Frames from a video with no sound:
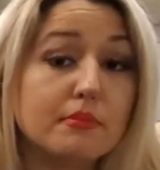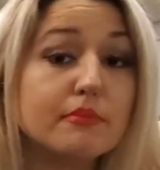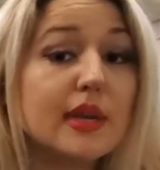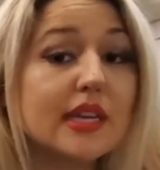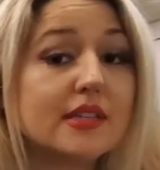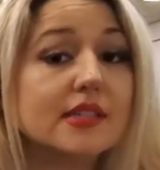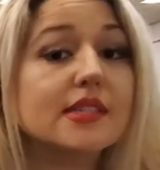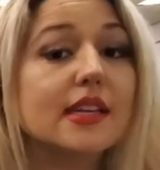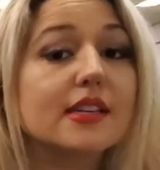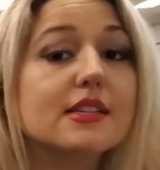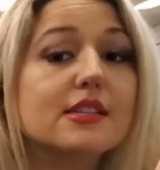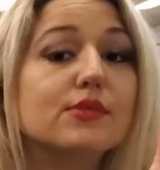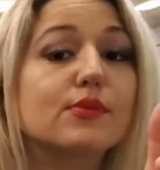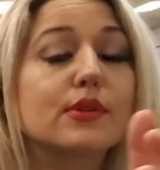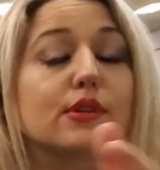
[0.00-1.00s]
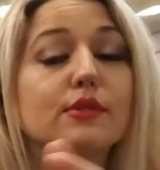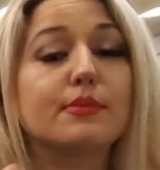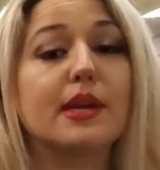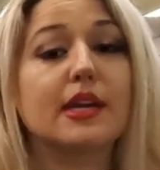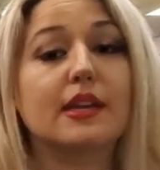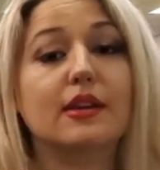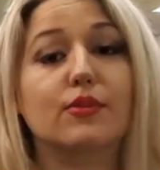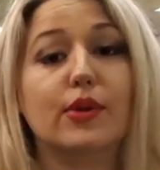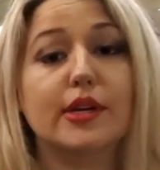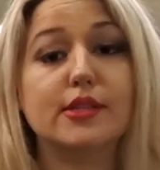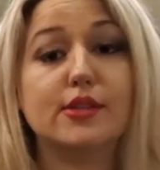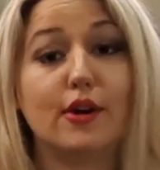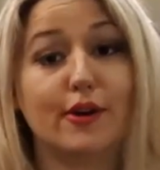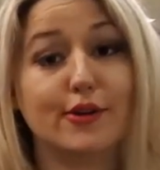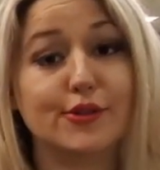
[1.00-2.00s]
Makes sense when you're making
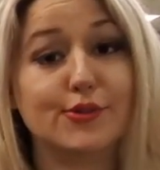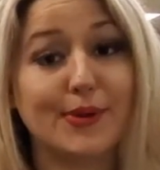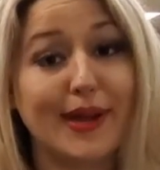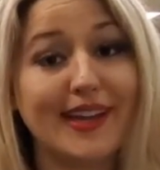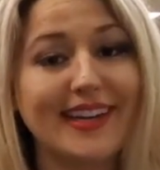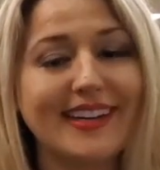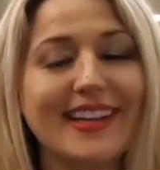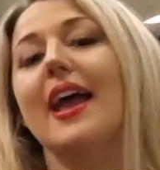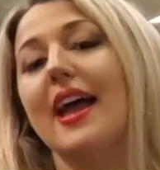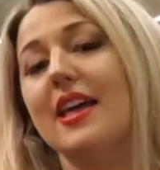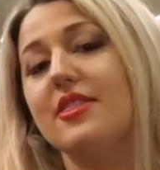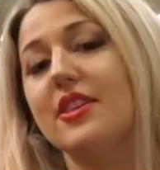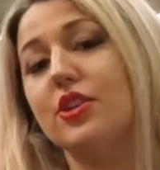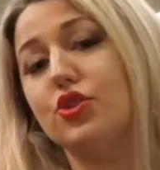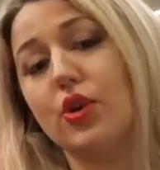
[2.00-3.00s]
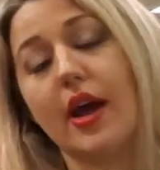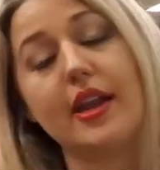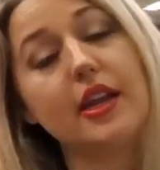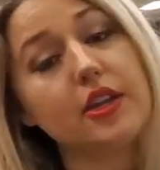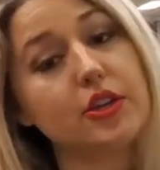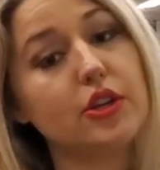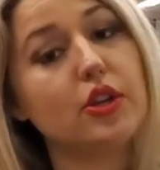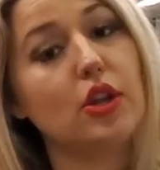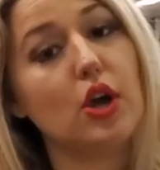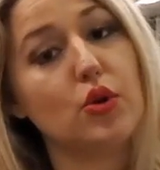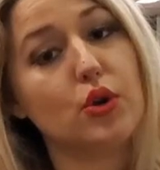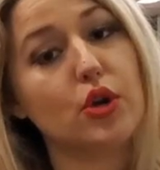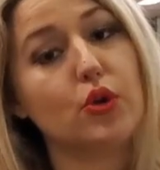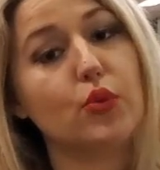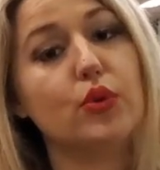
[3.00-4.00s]
race cars, right? And the Trident
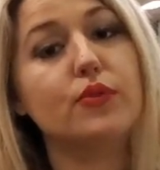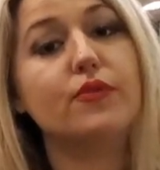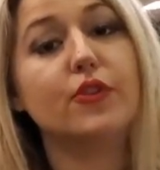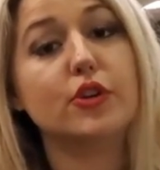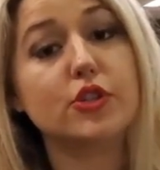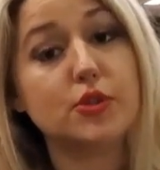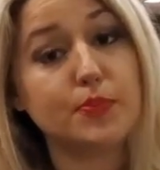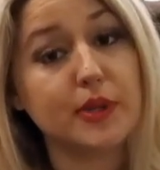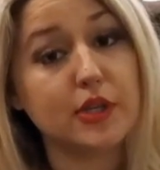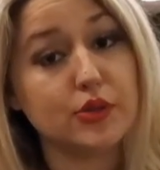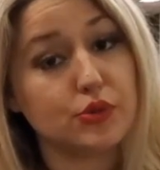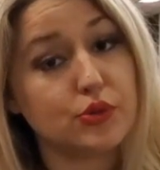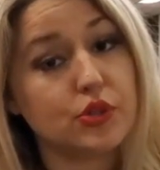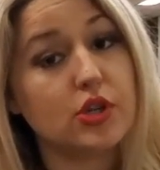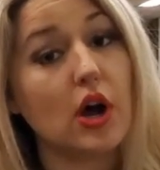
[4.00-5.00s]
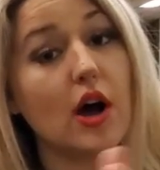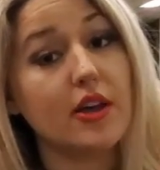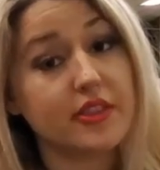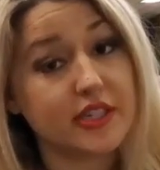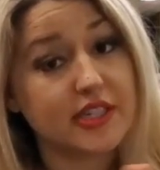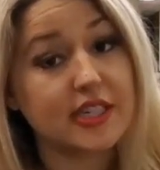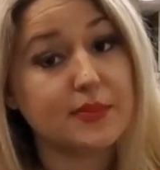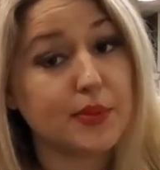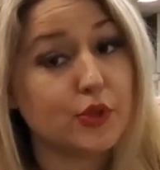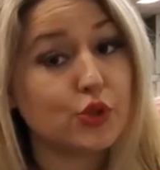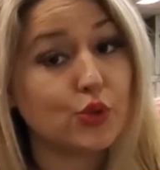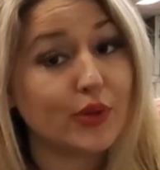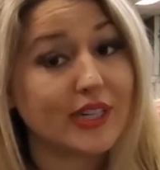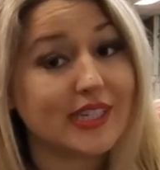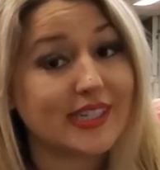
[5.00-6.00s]
logo would first be used on the Tipo
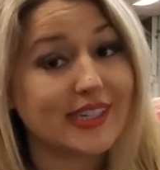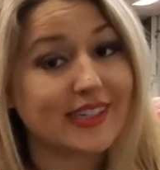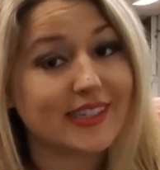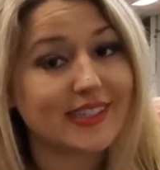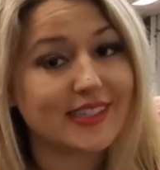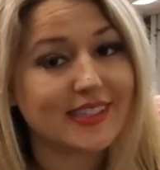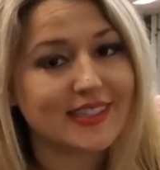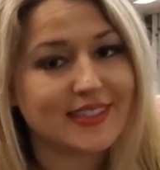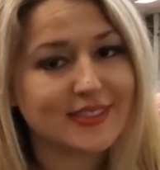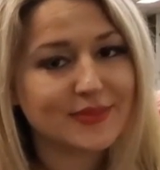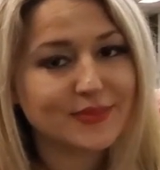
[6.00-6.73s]
26.